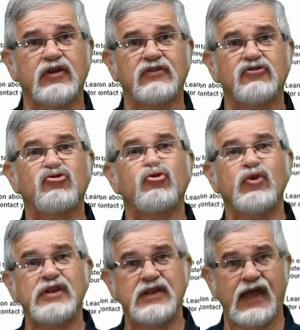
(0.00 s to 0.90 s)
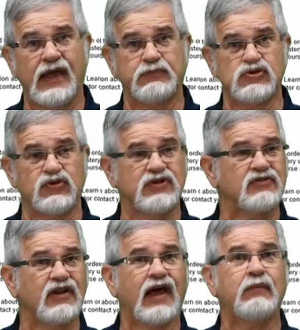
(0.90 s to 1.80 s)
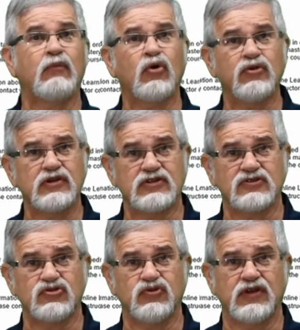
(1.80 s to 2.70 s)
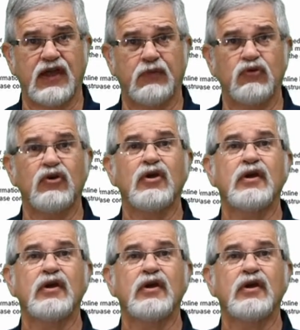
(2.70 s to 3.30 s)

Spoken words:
does a screen capture. It does a lot more than just a screen capture,